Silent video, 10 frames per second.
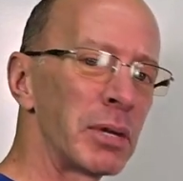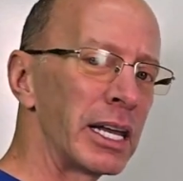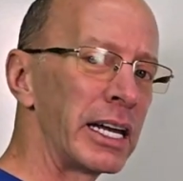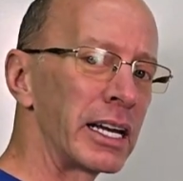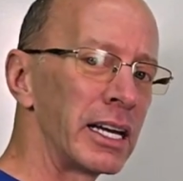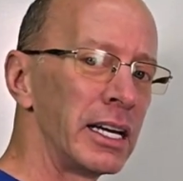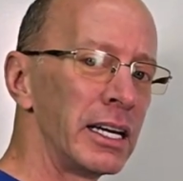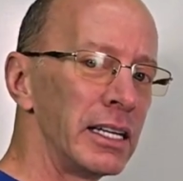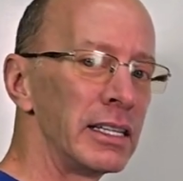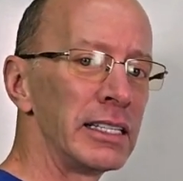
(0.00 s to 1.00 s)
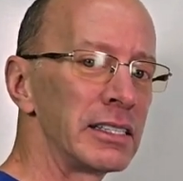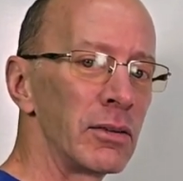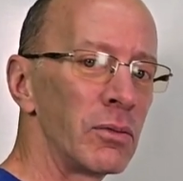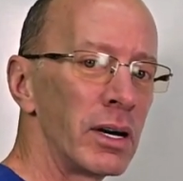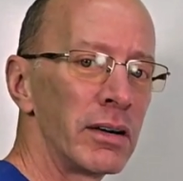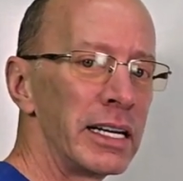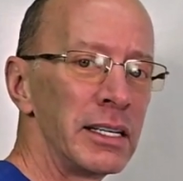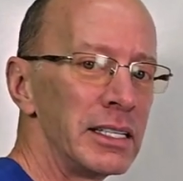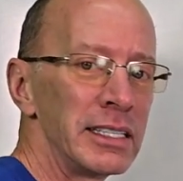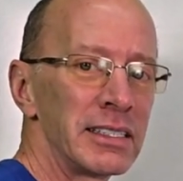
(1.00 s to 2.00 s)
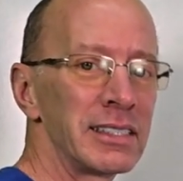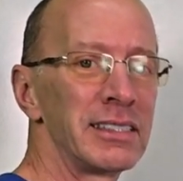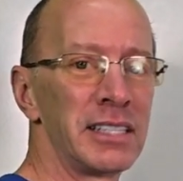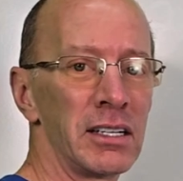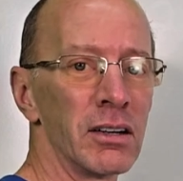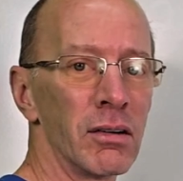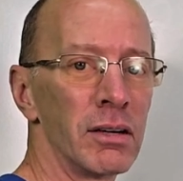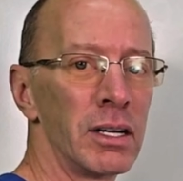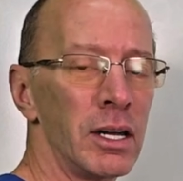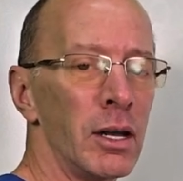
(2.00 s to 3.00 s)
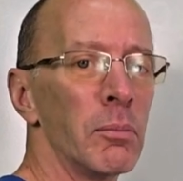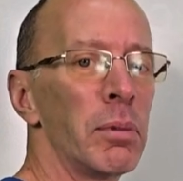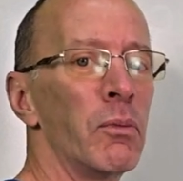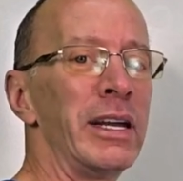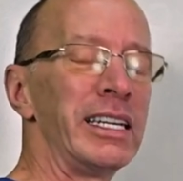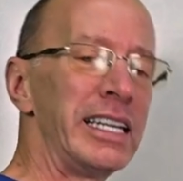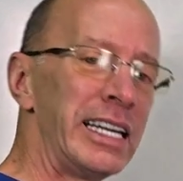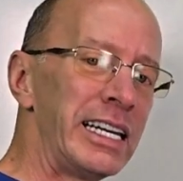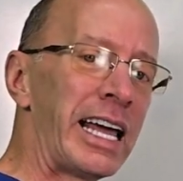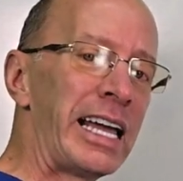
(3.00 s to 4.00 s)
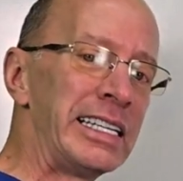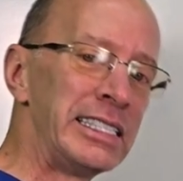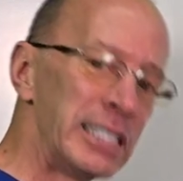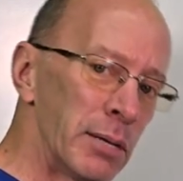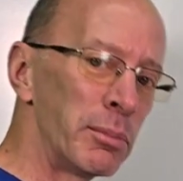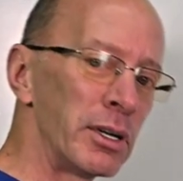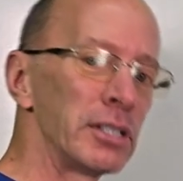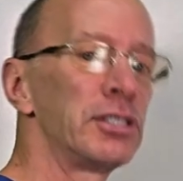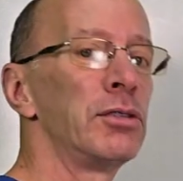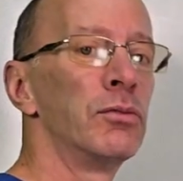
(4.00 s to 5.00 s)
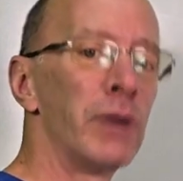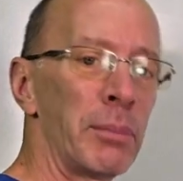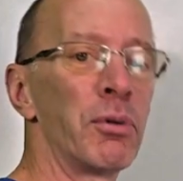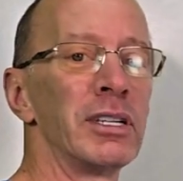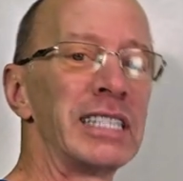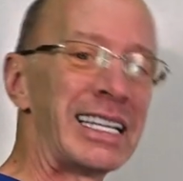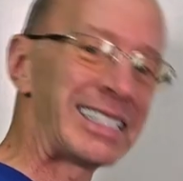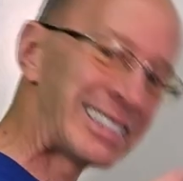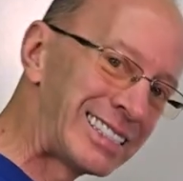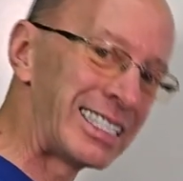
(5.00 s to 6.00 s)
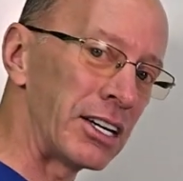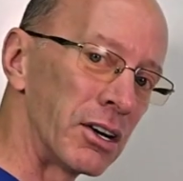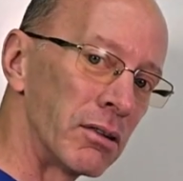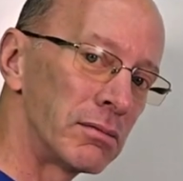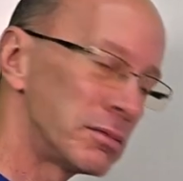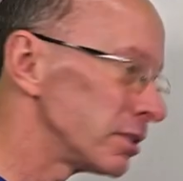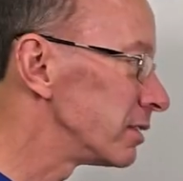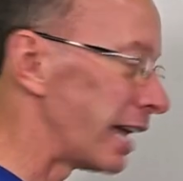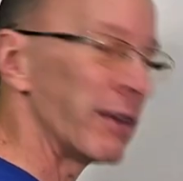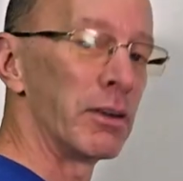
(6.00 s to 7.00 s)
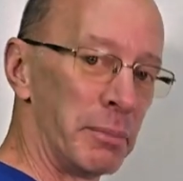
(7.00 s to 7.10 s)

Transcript: blank? And they said, well, it's 0. But we need a number to represent 0. So that would